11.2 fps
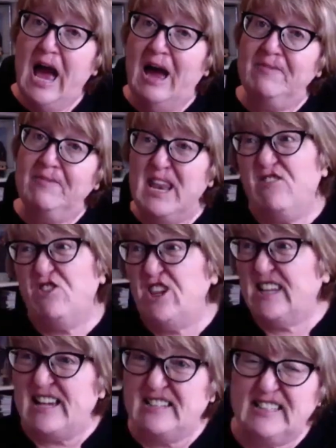And then if she
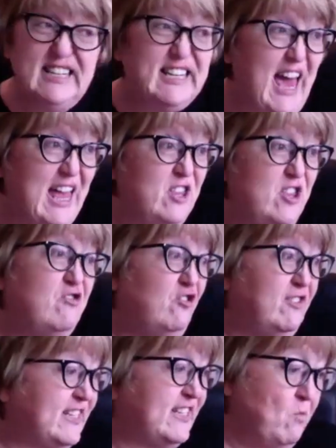says it again, you
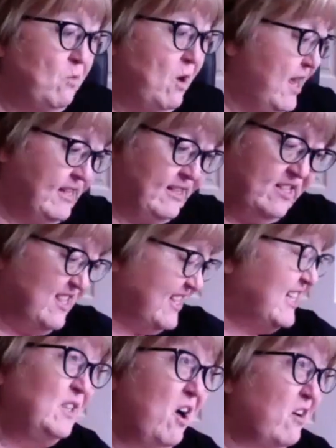just say, well, it's
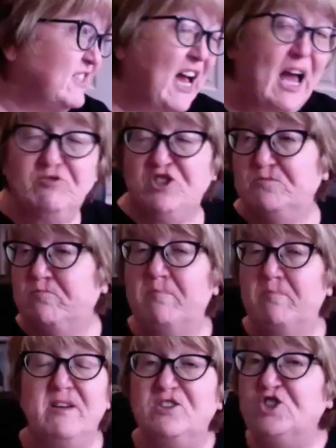still not time, she's probably
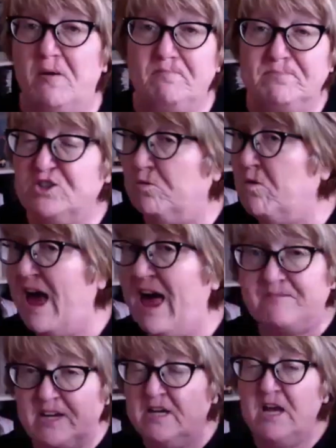at the shops or
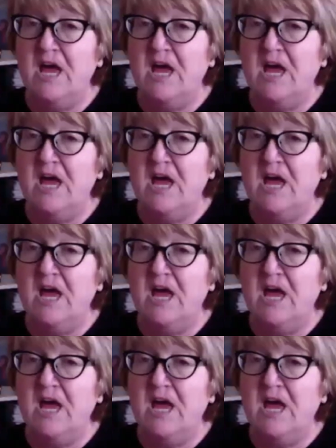whatever.